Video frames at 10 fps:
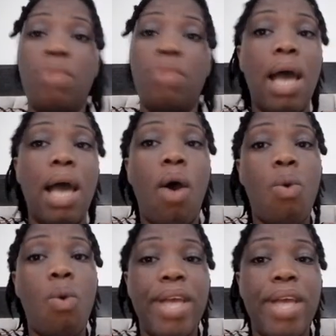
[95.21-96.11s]
They are all
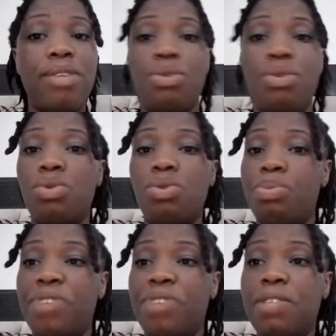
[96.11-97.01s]
ways you use to
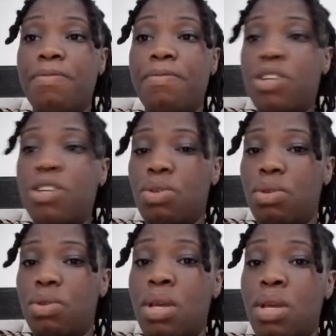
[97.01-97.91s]
prevent infection.
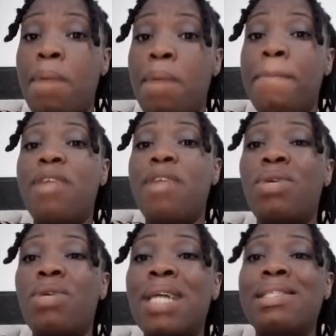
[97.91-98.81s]
But the
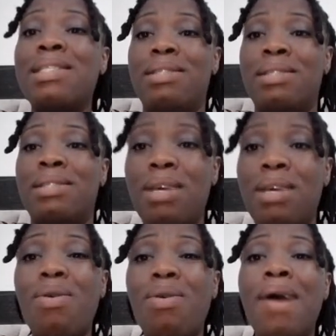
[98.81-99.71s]
one that is the
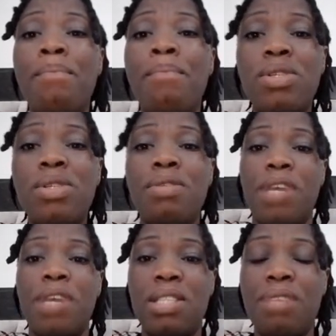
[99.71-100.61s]
single and most
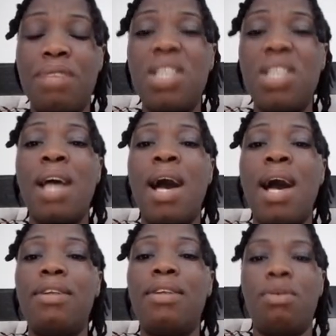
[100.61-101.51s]
effective is
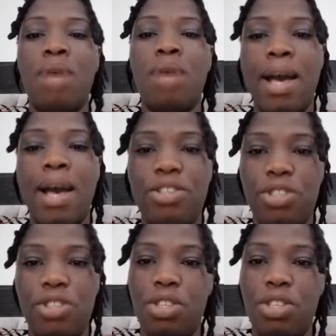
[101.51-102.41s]
hand
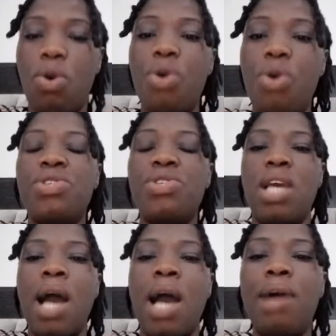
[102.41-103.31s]
hygiene, or you
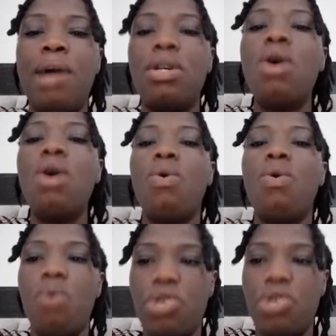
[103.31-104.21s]
say hand
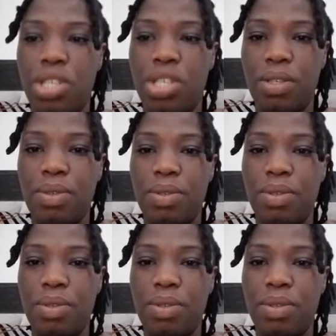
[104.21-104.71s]
washing.